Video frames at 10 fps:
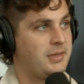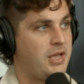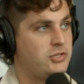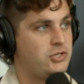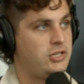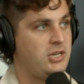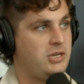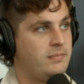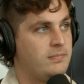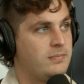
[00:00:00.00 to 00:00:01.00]
and
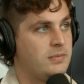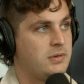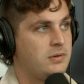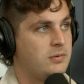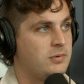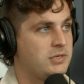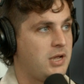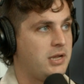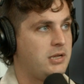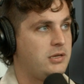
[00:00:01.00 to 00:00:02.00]
she was
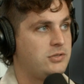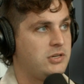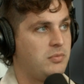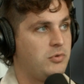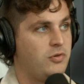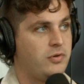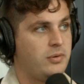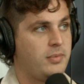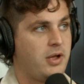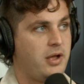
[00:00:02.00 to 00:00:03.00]
like, "You should come over to
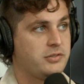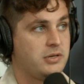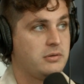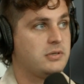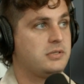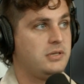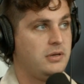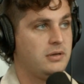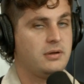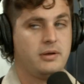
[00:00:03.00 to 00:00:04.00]
my house," and I was like,
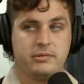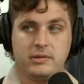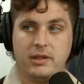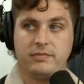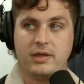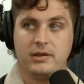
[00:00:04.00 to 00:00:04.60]
"Sick, I would love that."